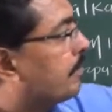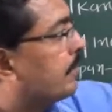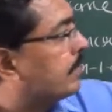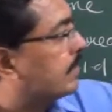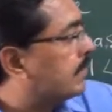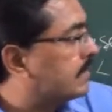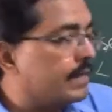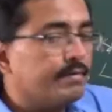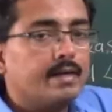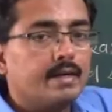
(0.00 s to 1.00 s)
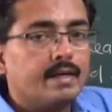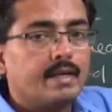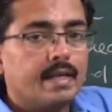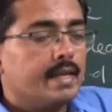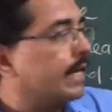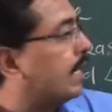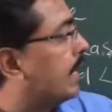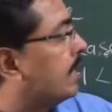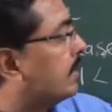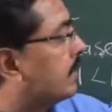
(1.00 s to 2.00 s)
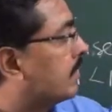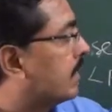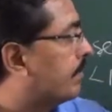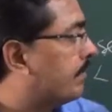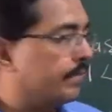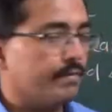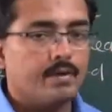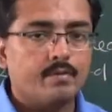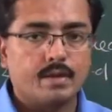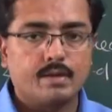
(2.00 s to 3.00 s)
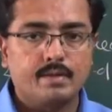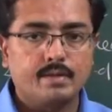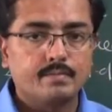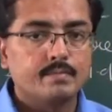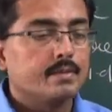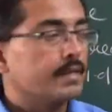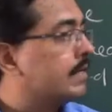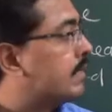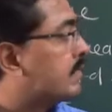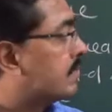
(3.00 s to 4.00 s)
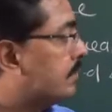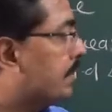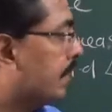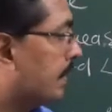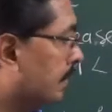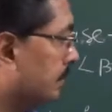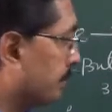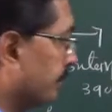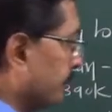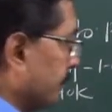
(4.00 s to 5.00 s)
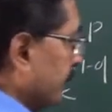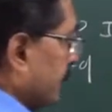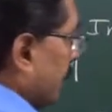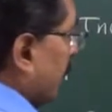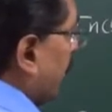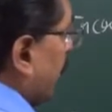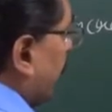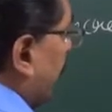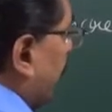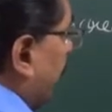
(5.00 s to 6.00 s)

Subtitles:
point 370 and 355 Kelvin. Similarly, we can